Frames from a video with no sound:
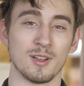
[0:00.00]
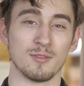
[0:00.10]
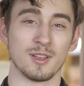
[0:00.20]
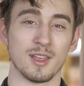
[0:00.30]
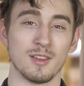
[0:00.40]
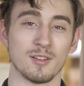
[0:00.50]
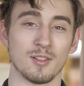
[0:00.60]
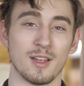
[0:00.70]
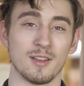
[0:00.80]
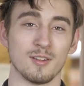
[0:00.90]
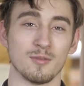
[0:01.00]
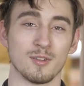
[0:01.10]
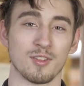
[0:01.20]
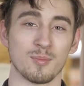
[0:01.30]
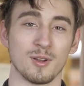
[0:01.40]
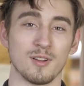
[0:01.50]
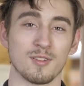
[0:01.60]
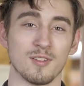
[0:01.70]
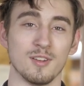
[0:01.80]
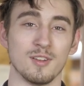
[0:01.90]
I've gained a lot of
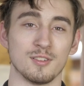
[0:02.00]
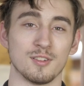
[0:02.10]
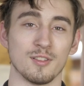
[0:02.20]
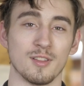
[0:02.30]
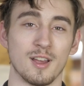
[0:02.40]
experience and additional